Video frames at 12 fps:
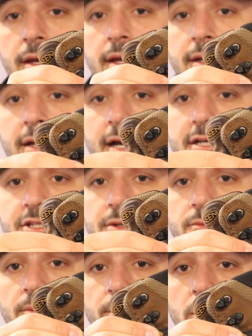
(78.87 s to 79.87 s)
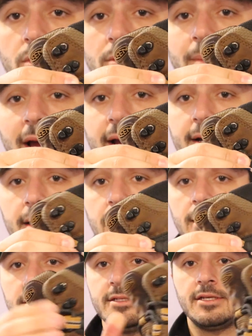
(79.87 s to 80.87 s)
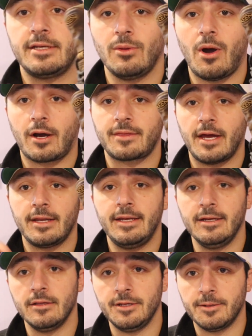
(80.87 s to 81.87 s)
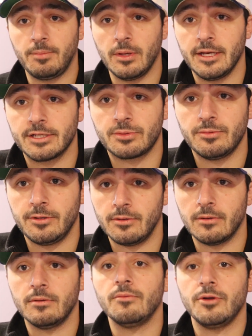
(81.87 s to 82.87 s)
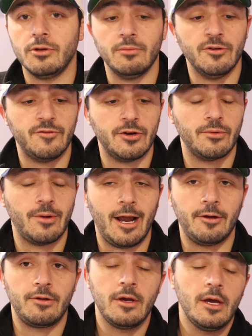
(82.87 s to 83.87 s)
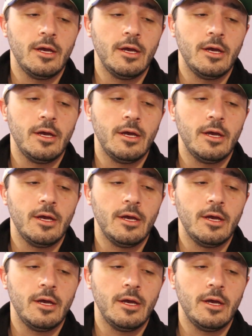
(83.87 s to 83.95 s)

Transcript: and it actually will pull back to lock that heel into place when you're moving around.